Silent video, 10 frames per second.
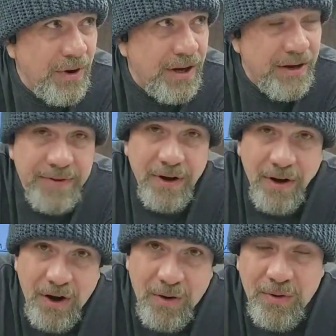if the
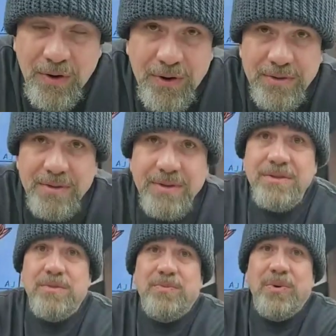art world
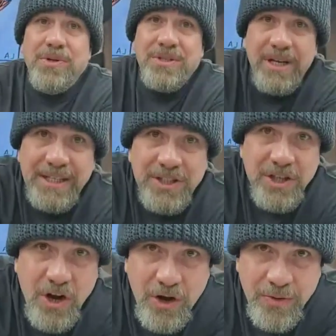supports each
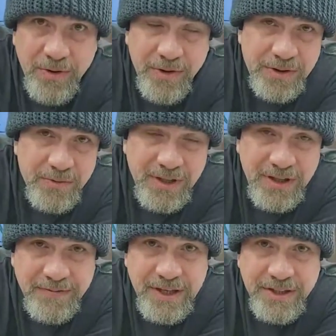other, we
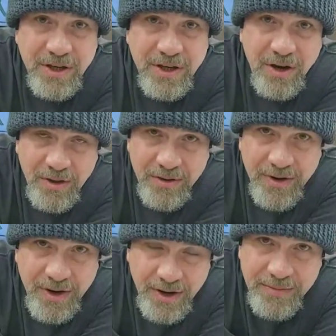lift each other
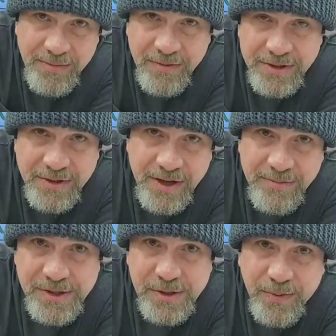up and we try to
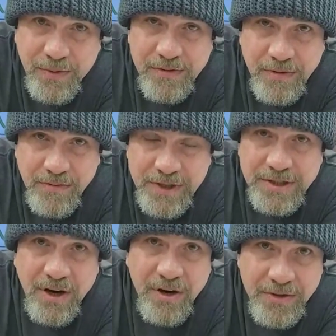be supportive of
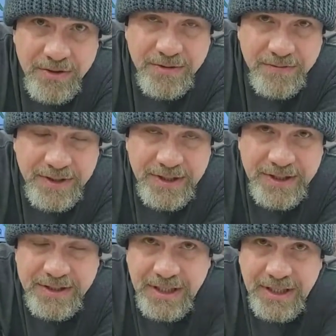each other's
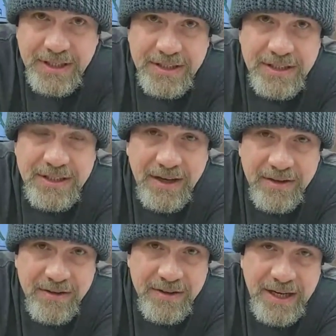events, then that
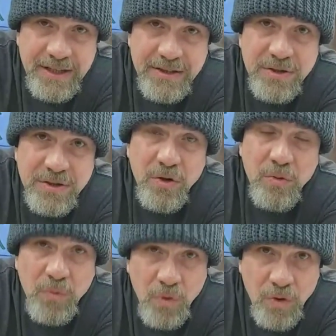creates
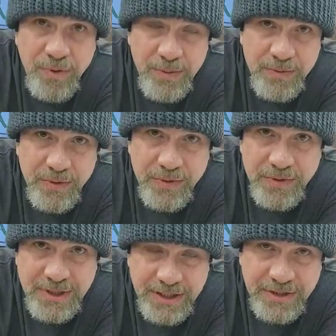more people's
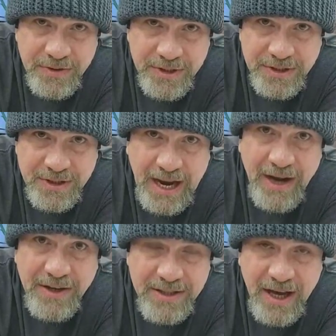interest
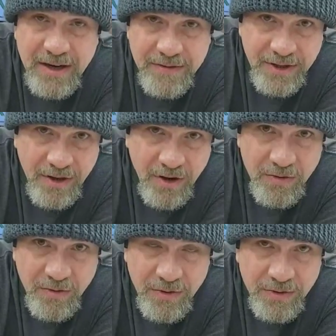outside of the art
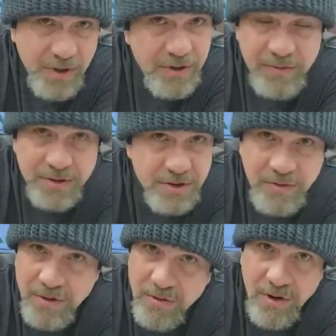world, which is
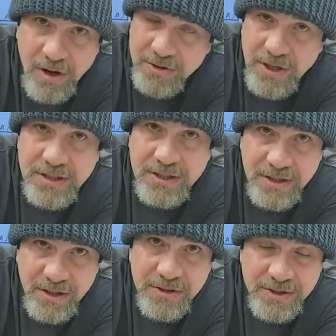where we're all trying to
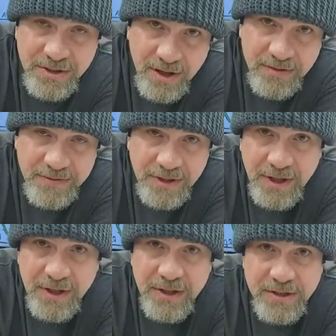sell our stuff.
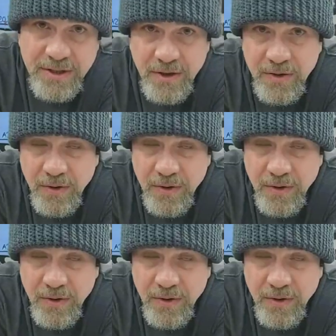So